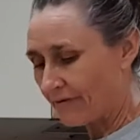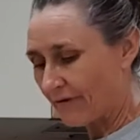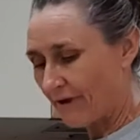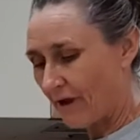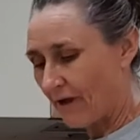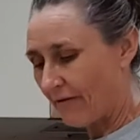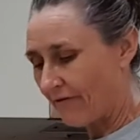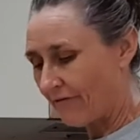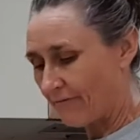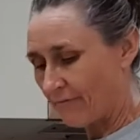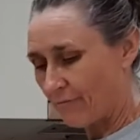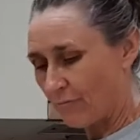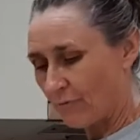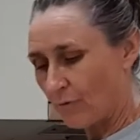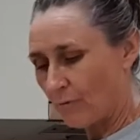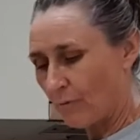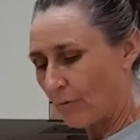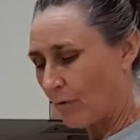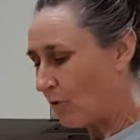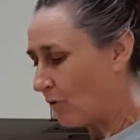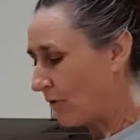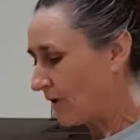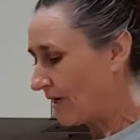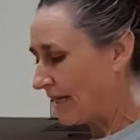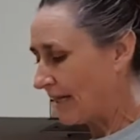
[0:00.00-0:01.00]
I will
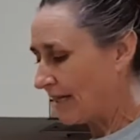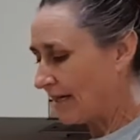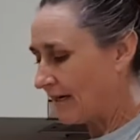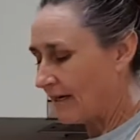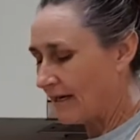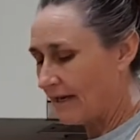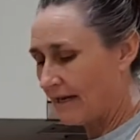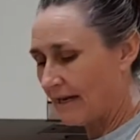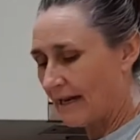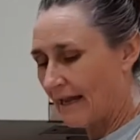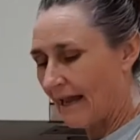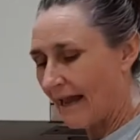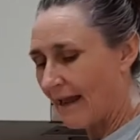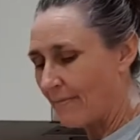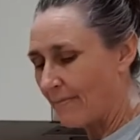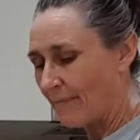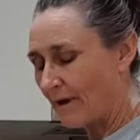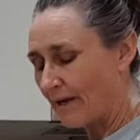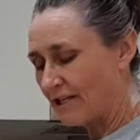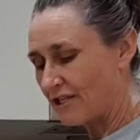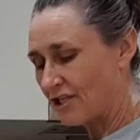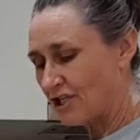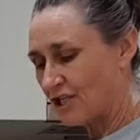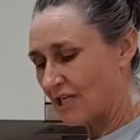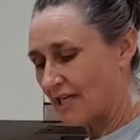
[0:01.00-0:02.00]
put in, and my
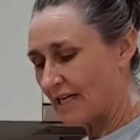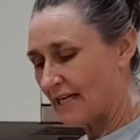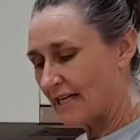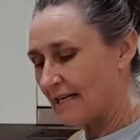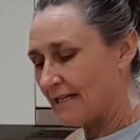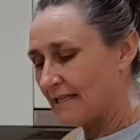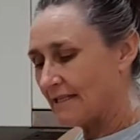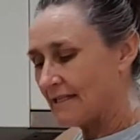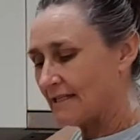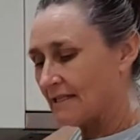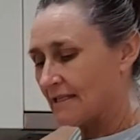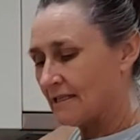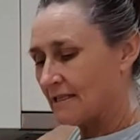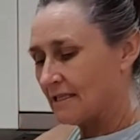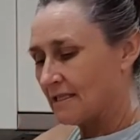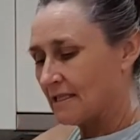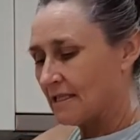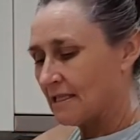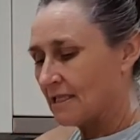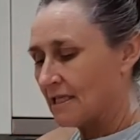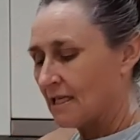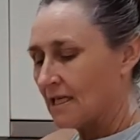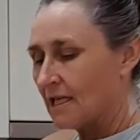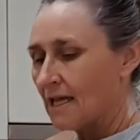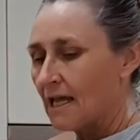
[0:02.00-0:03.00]
cheese.
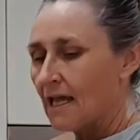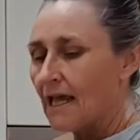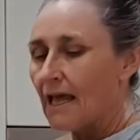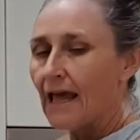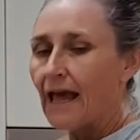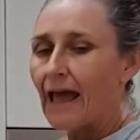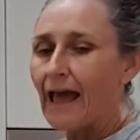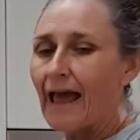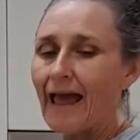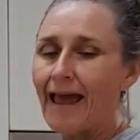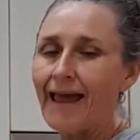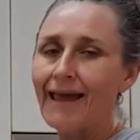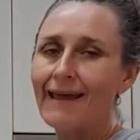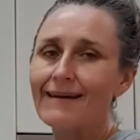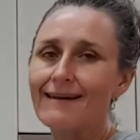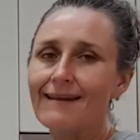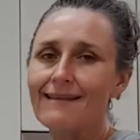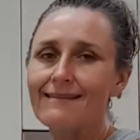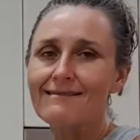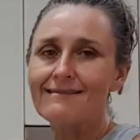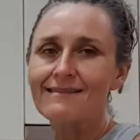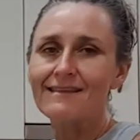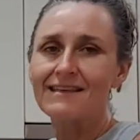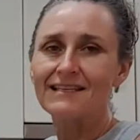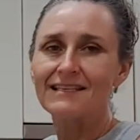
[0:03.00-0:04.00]

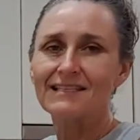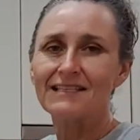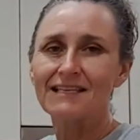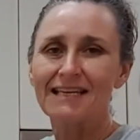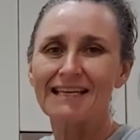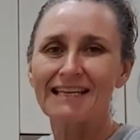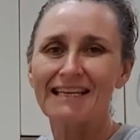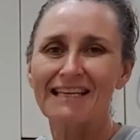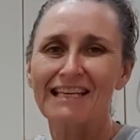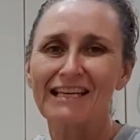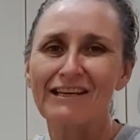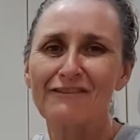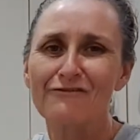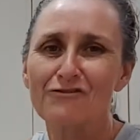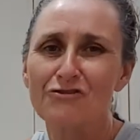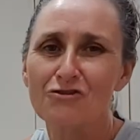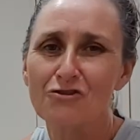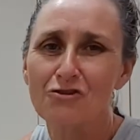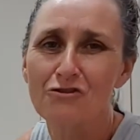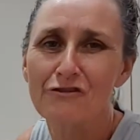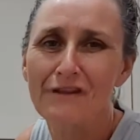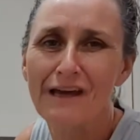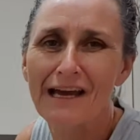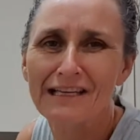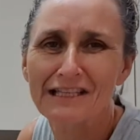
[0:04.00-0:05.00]
And this gives you
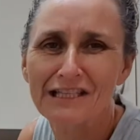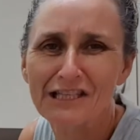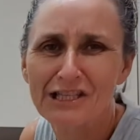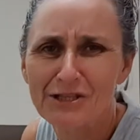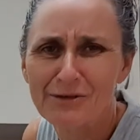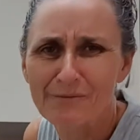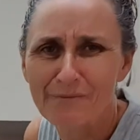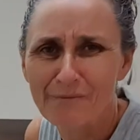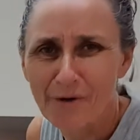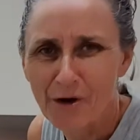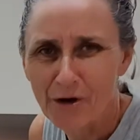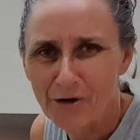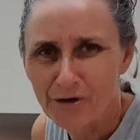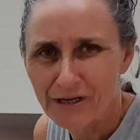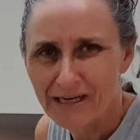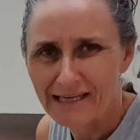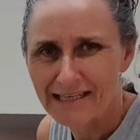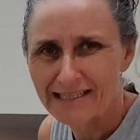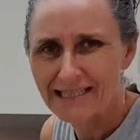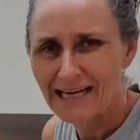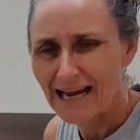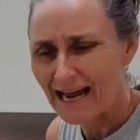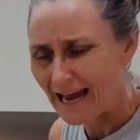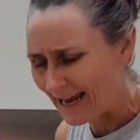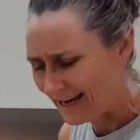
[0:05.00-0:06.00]
that smoky
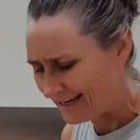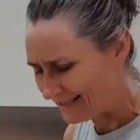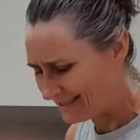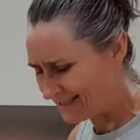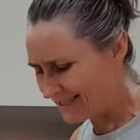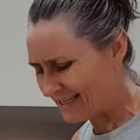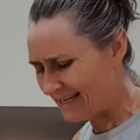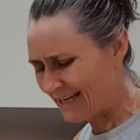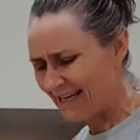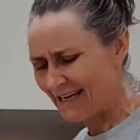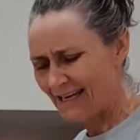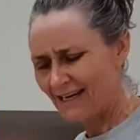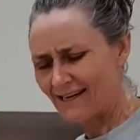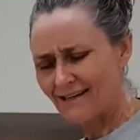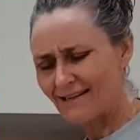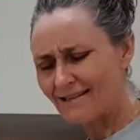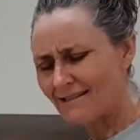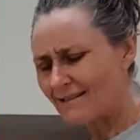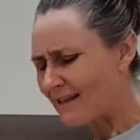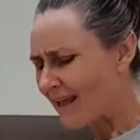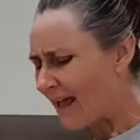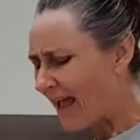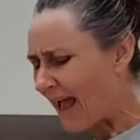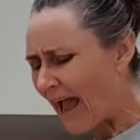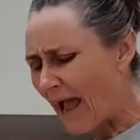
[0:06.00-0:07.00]
taste. It is
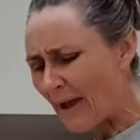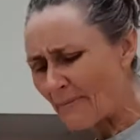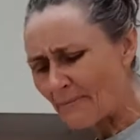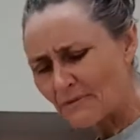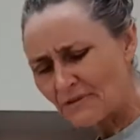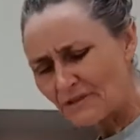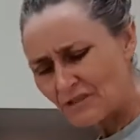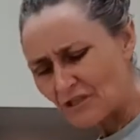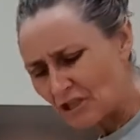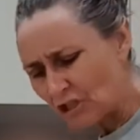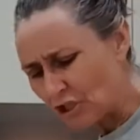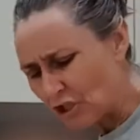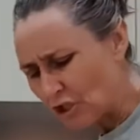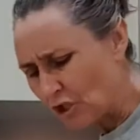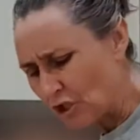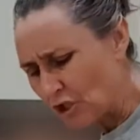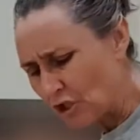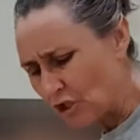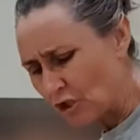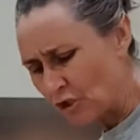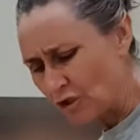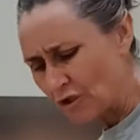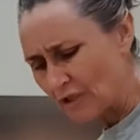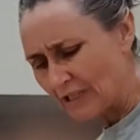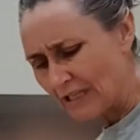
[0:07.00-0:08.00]

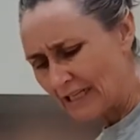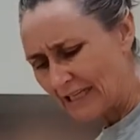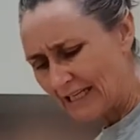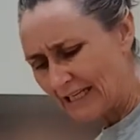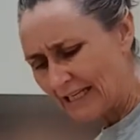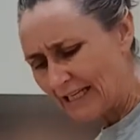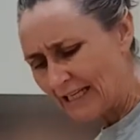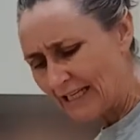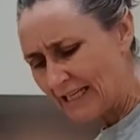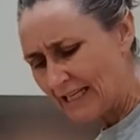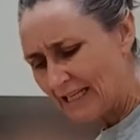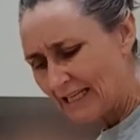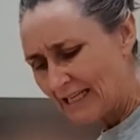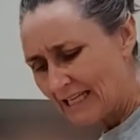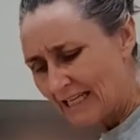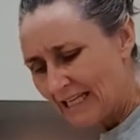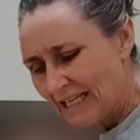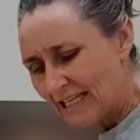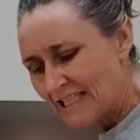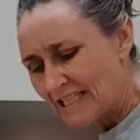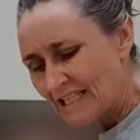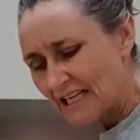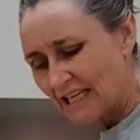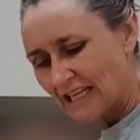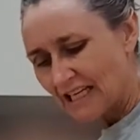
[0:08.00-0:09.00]
absolutely
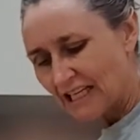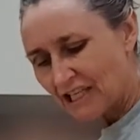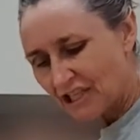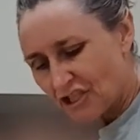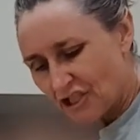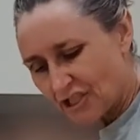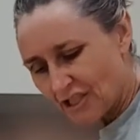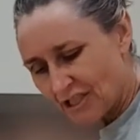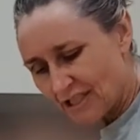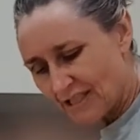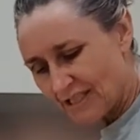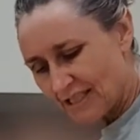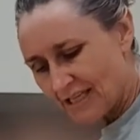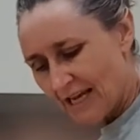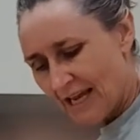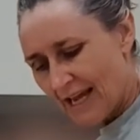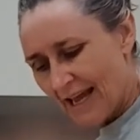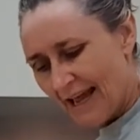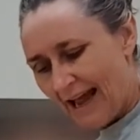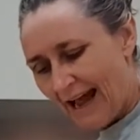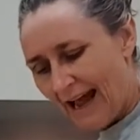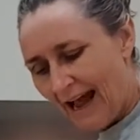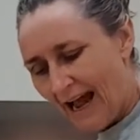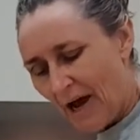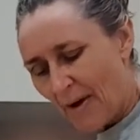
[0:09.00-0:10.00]
delicious.
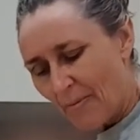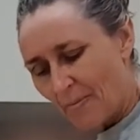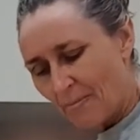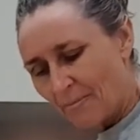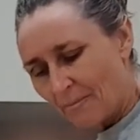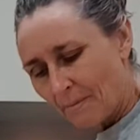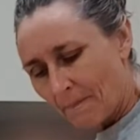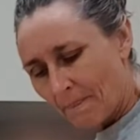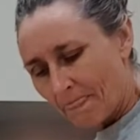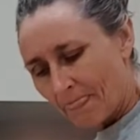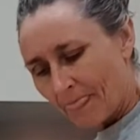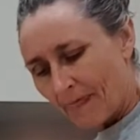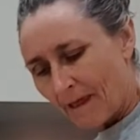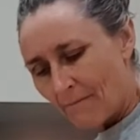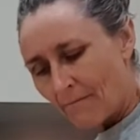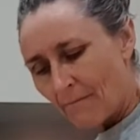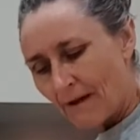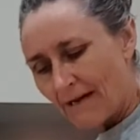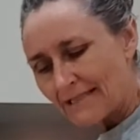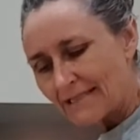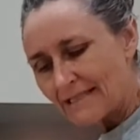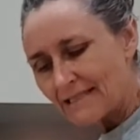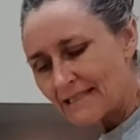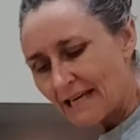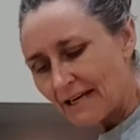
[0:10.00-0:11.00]
My
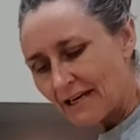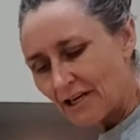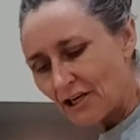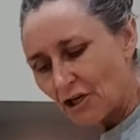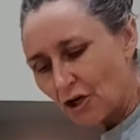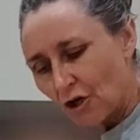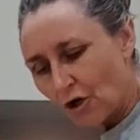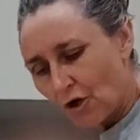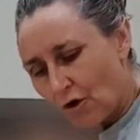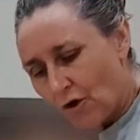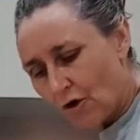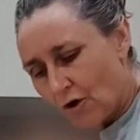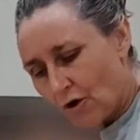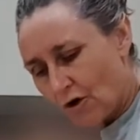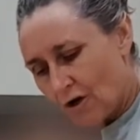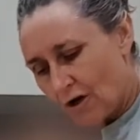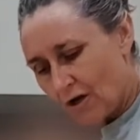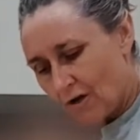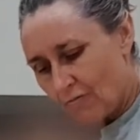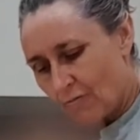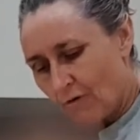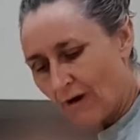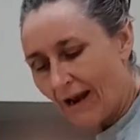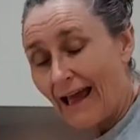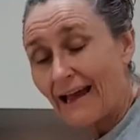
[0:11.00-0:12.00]
son-in-law,
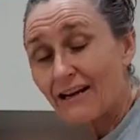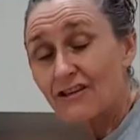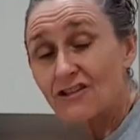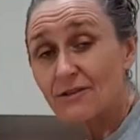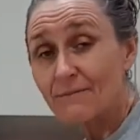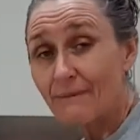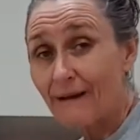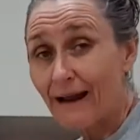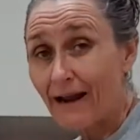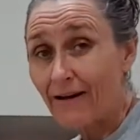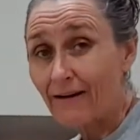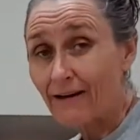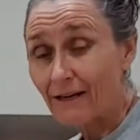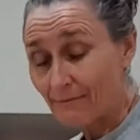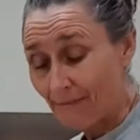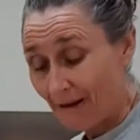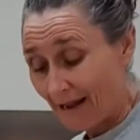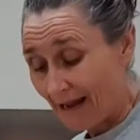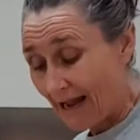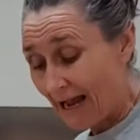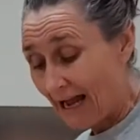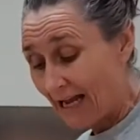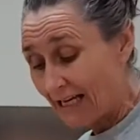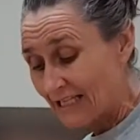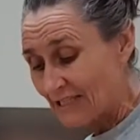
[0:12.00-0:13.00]
well actually apparently my
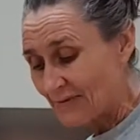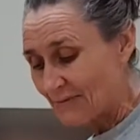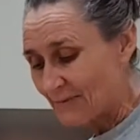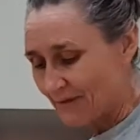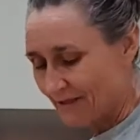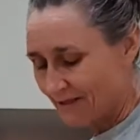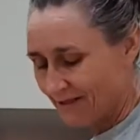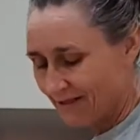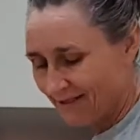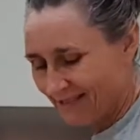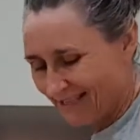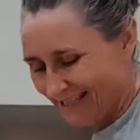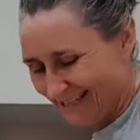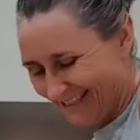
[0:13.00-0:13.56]
husband